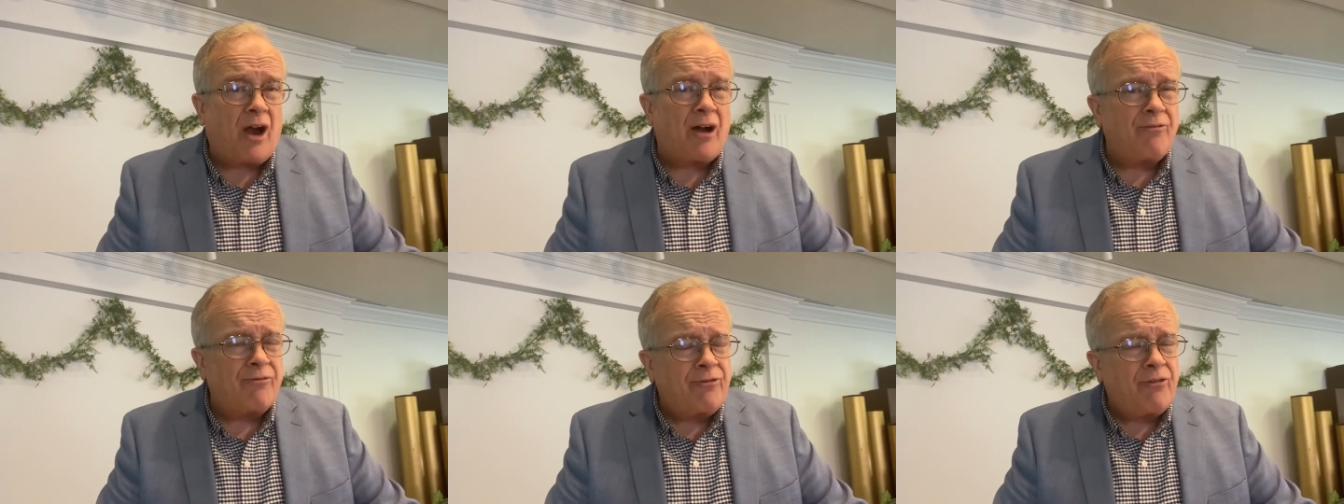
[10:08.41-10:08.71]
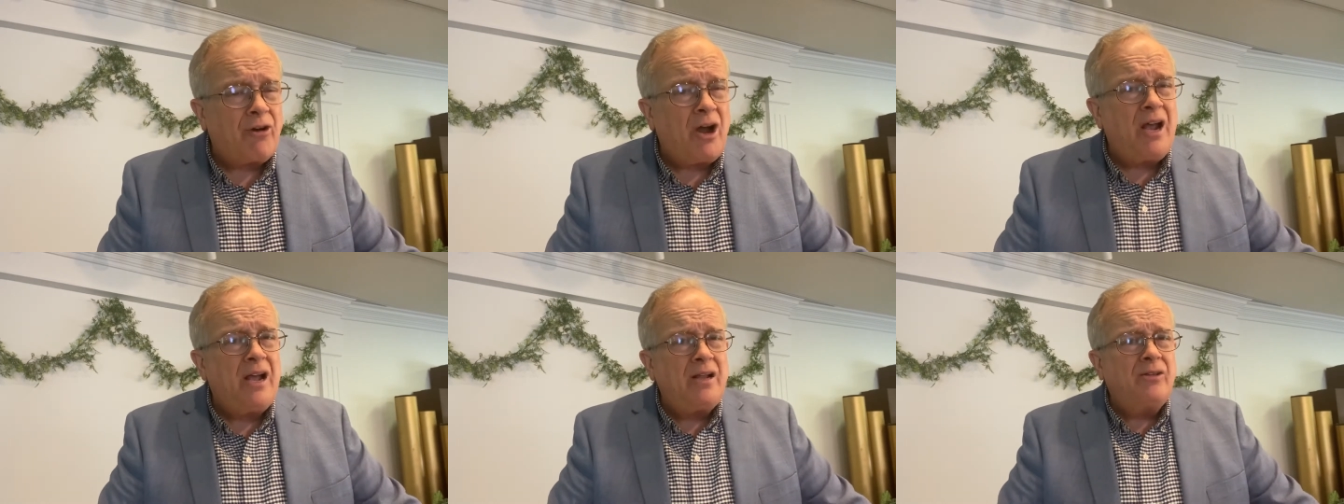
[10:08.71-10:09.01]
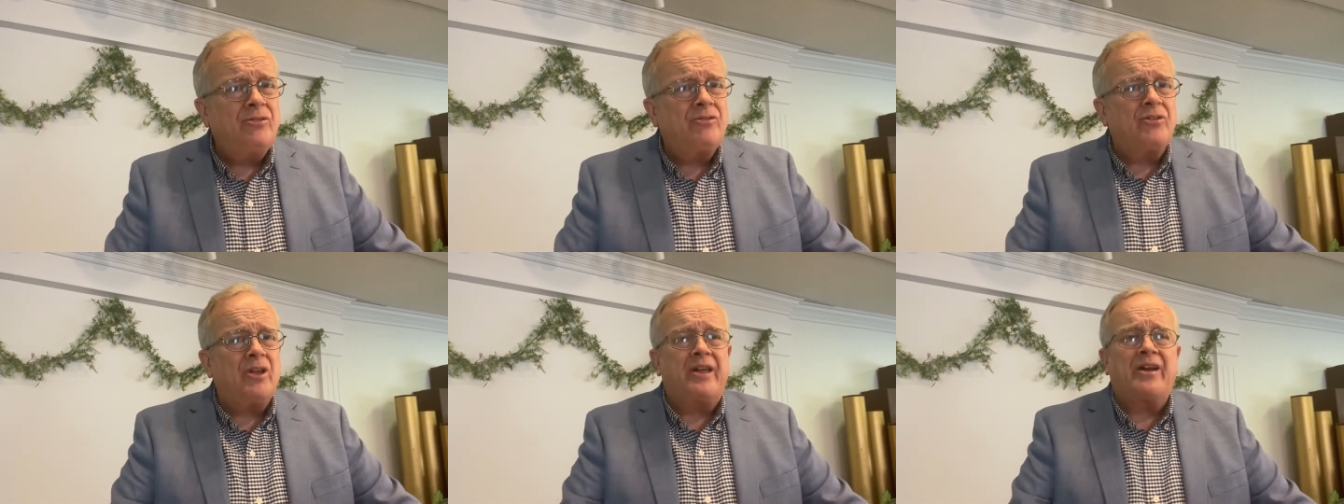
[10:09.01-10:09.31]
our
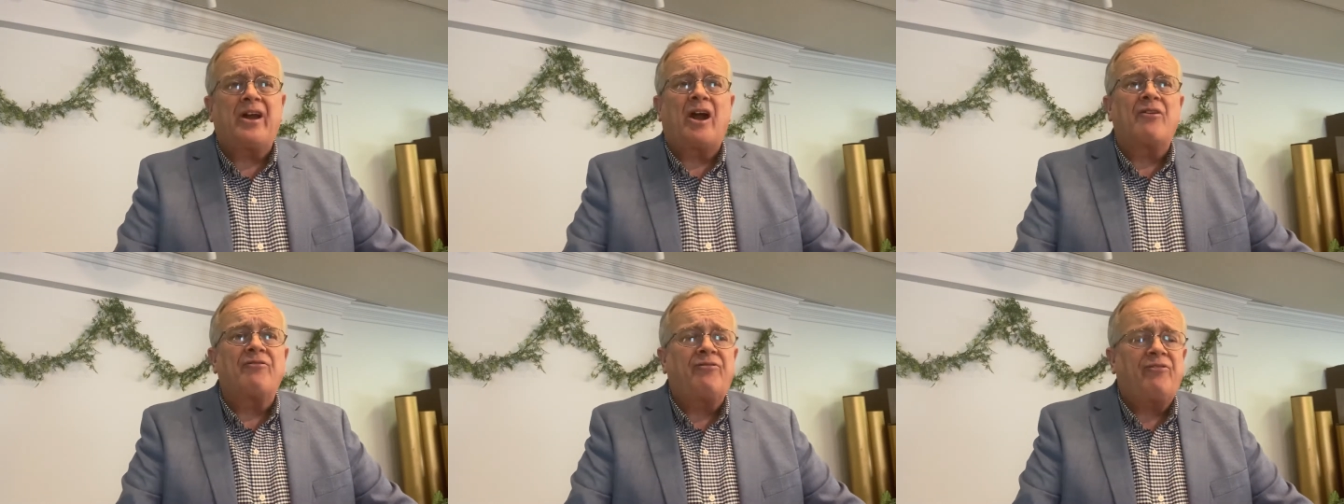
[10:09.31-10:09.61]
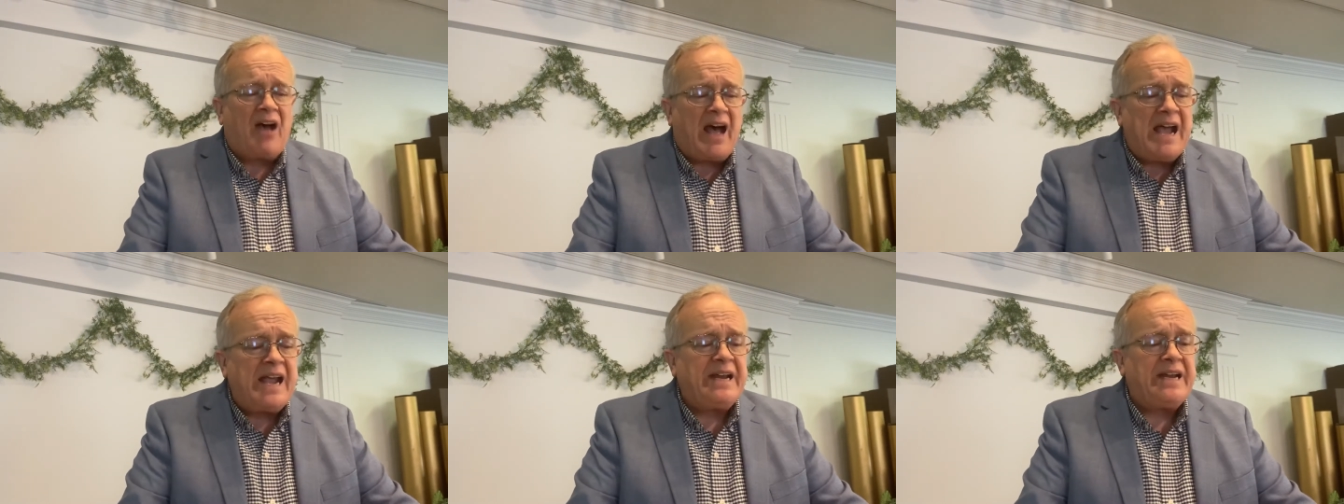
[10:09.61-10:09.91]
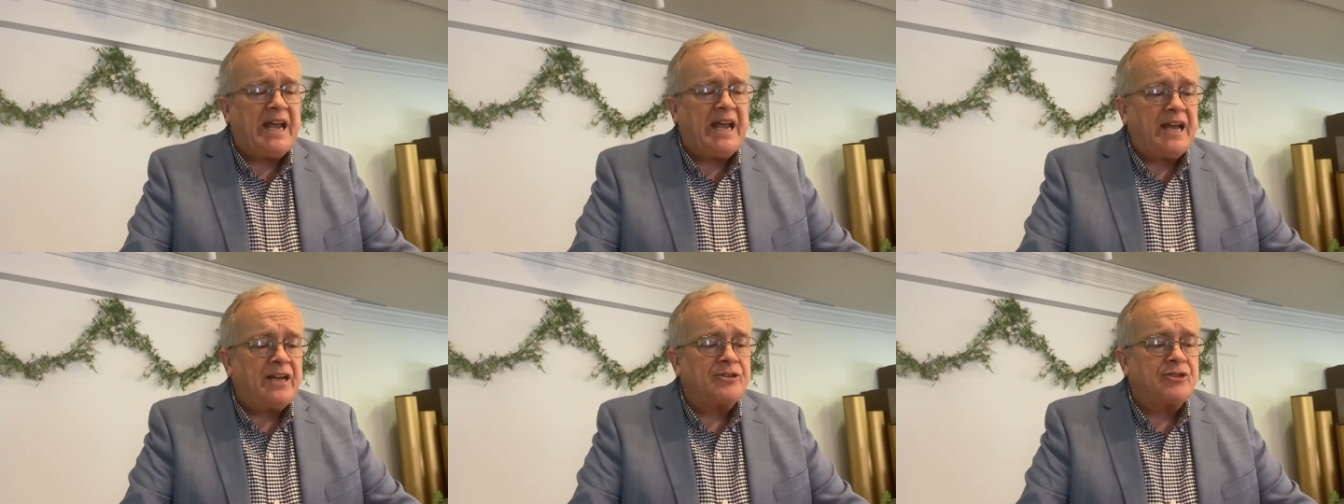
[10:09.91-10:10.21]
friends, and our
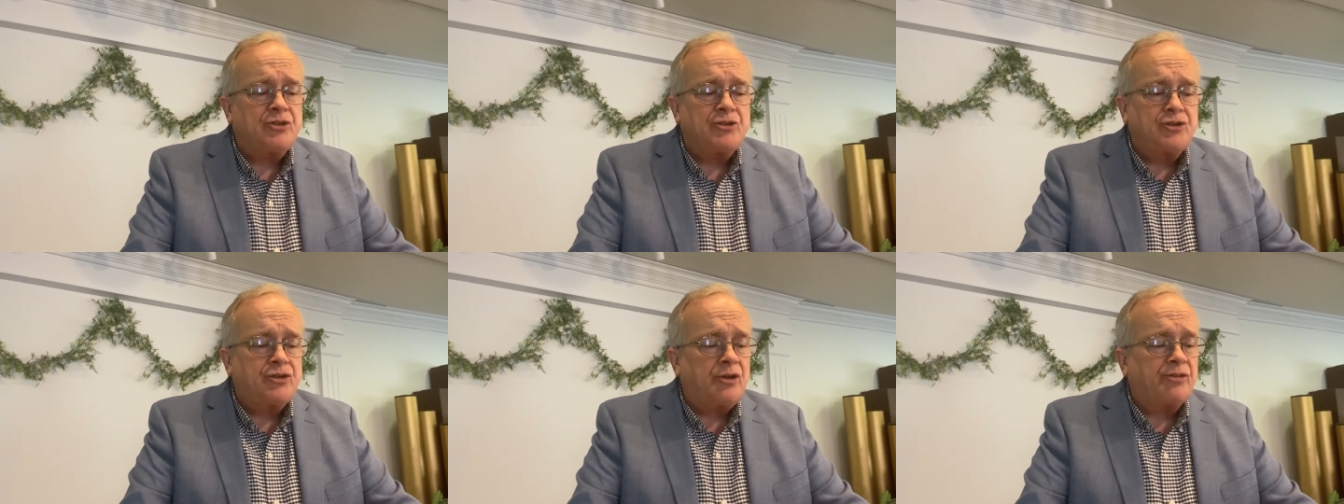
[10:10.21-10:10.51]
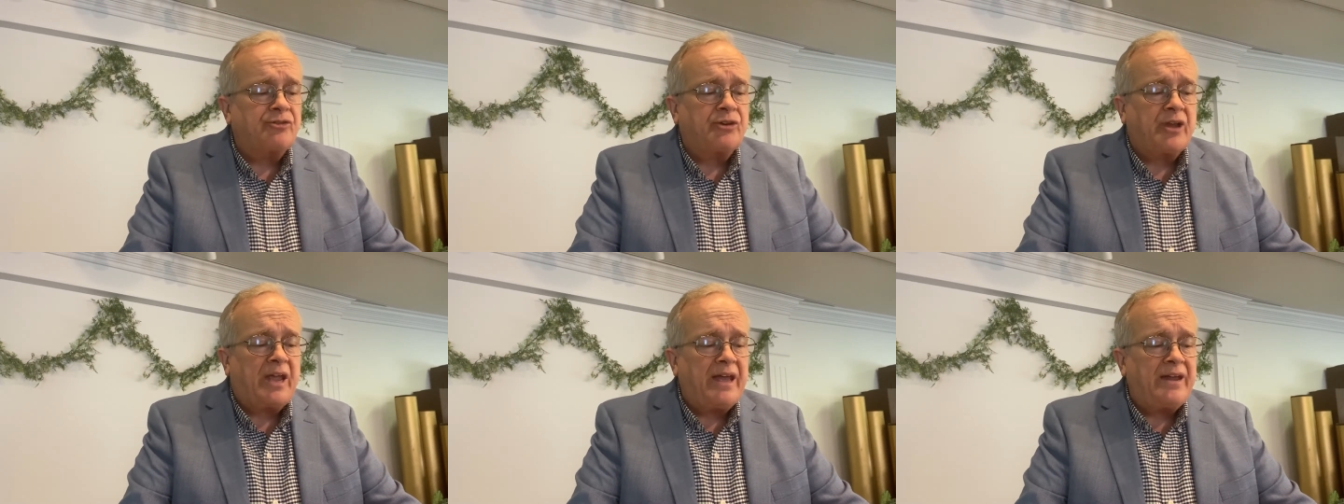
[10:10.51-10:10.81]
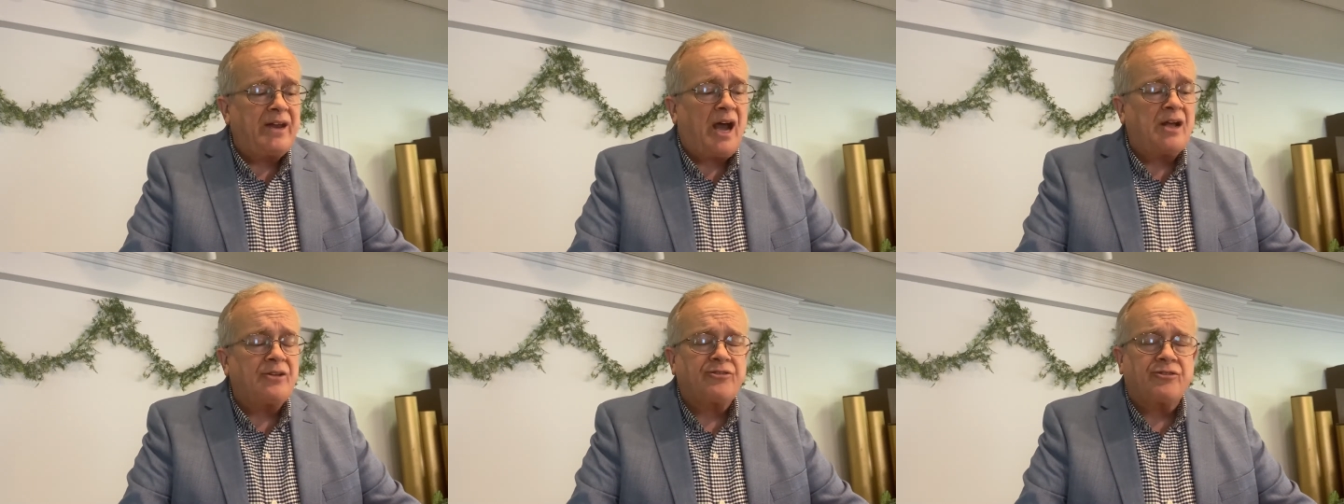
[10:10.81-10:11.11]
finances just
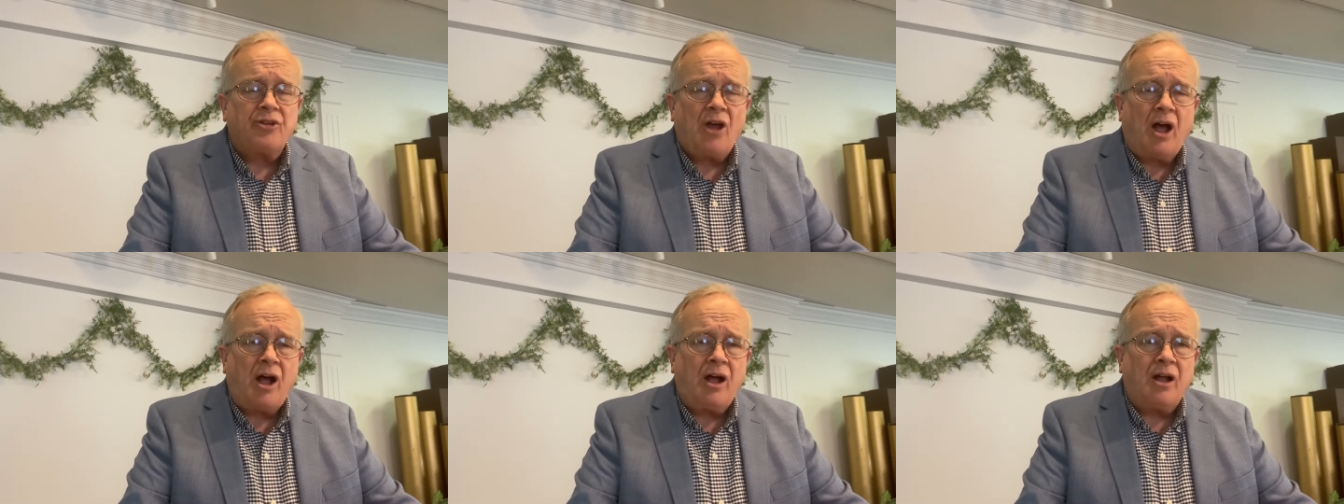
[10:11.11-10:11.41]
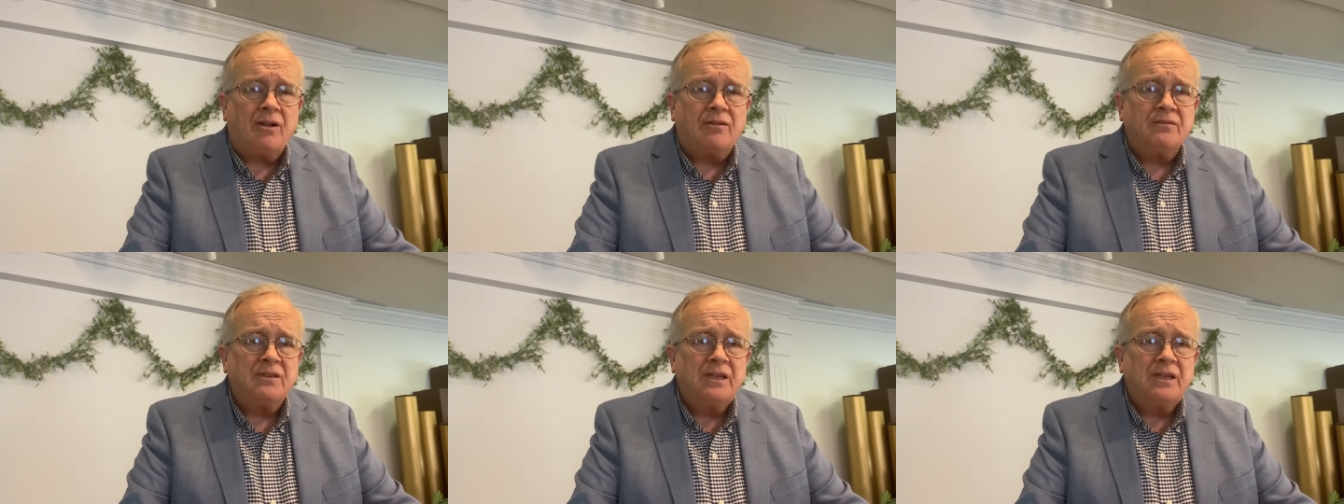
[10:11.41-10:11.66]
cannot solve.